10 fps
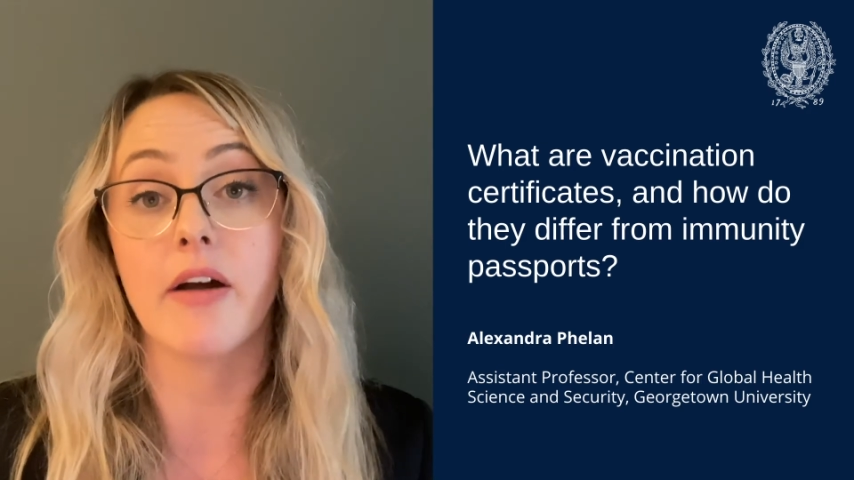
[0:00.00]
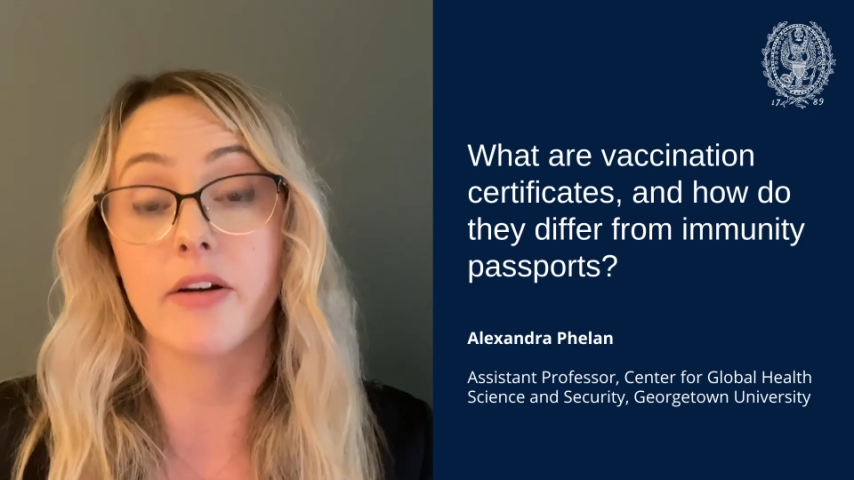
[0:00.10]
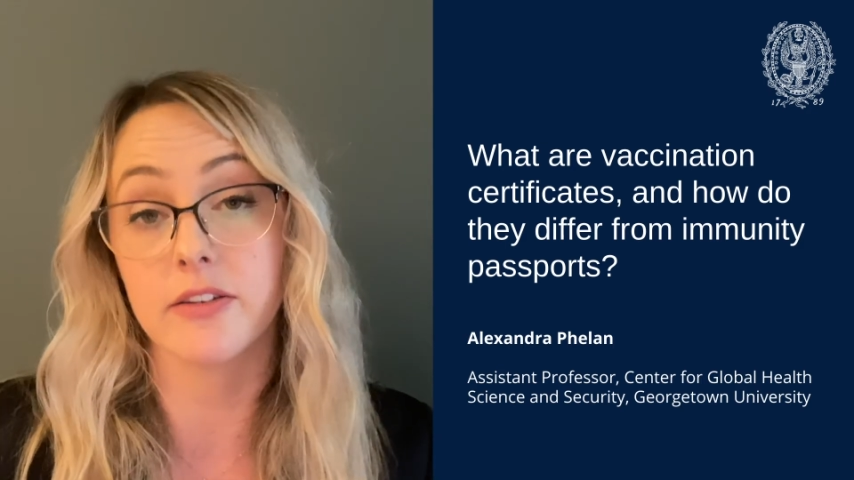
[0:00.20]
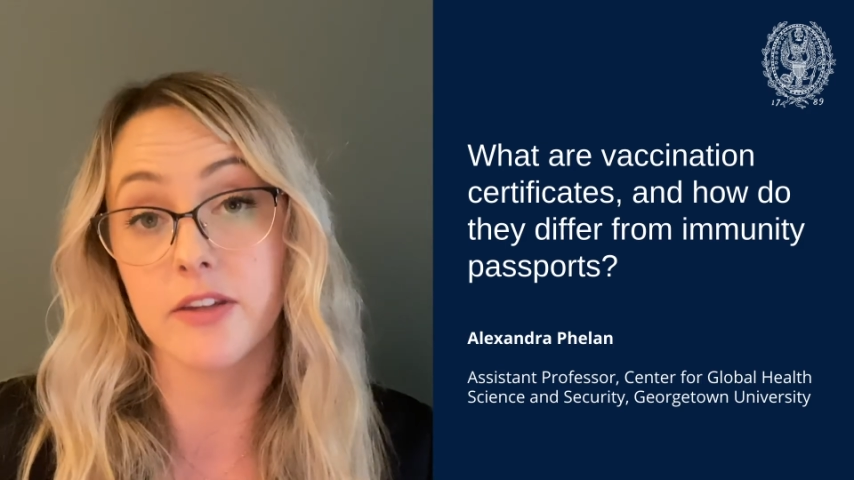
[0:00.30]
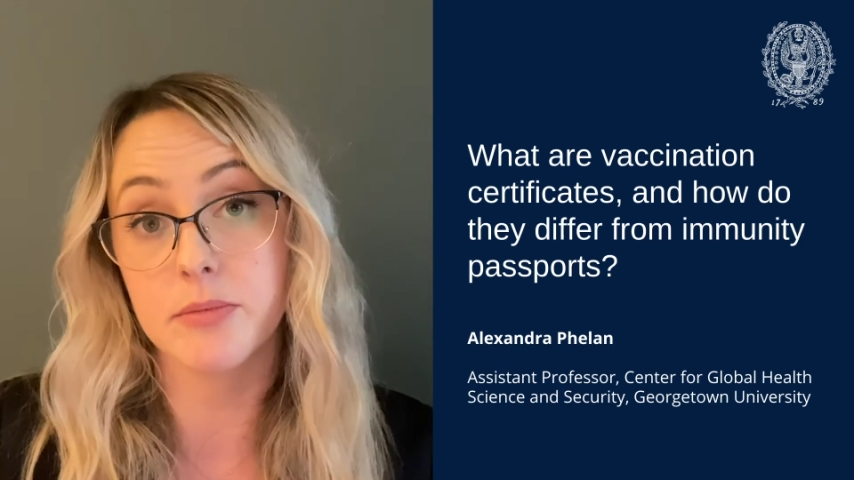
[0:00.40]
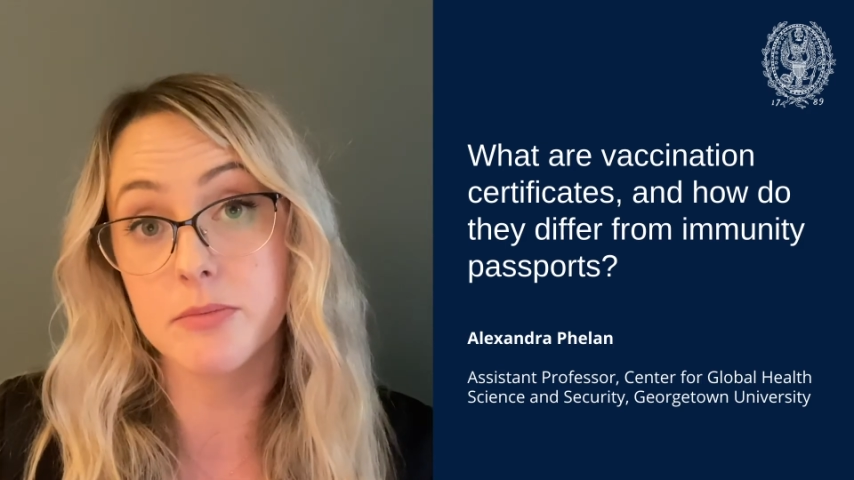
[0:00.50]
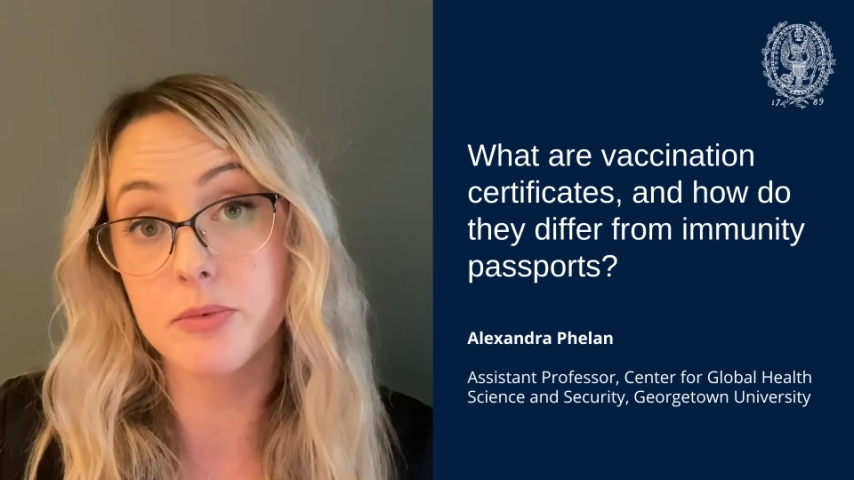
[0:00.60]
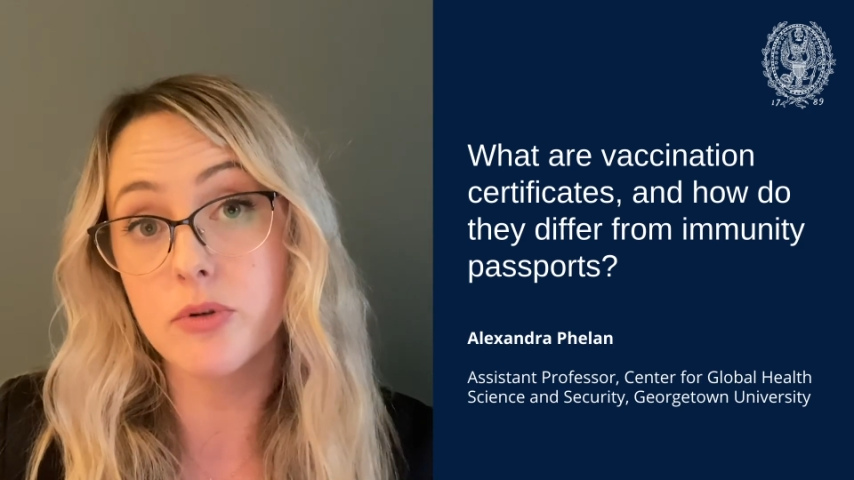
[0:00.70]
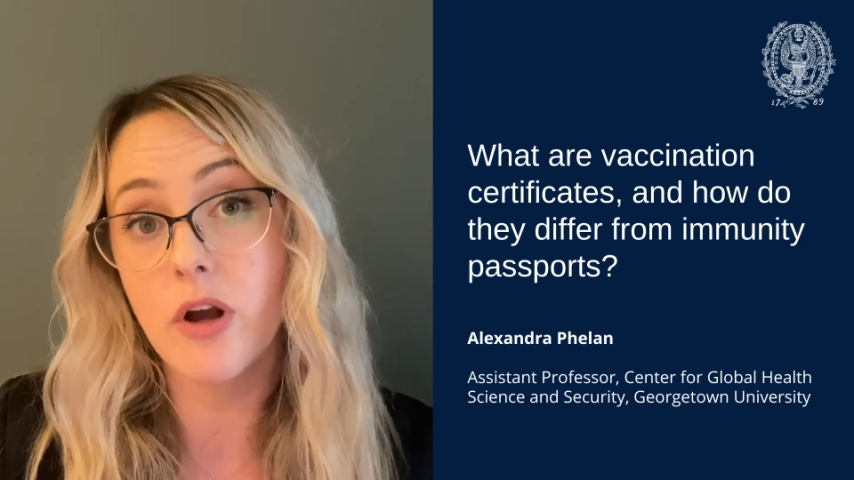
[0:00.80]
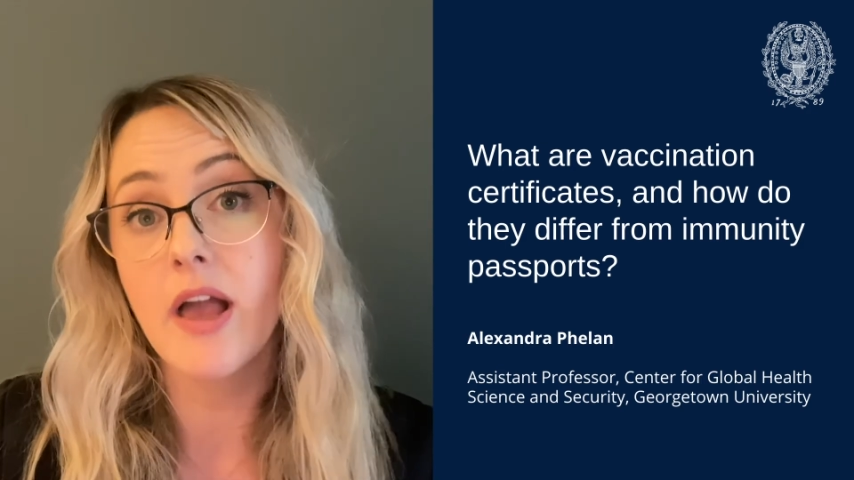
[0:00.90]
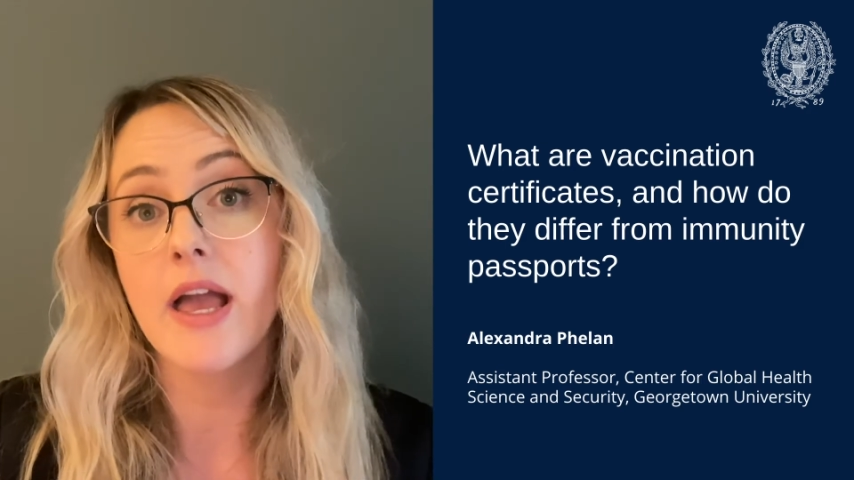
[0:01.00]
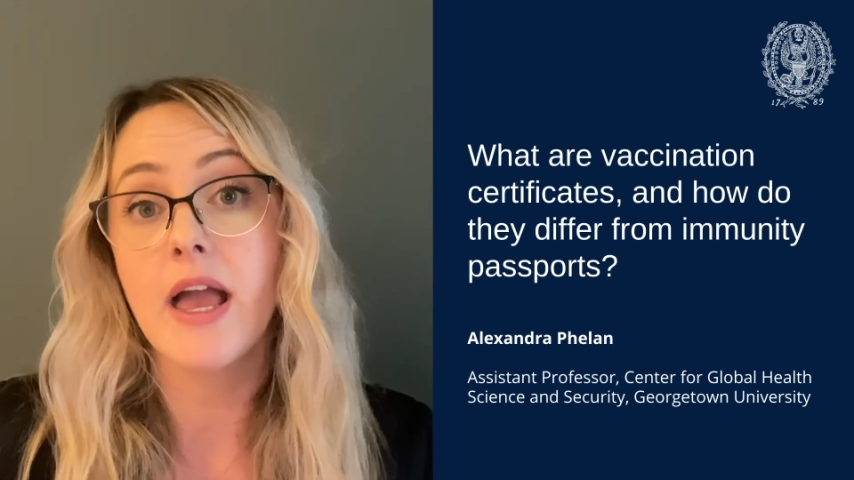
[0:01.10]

are acceptable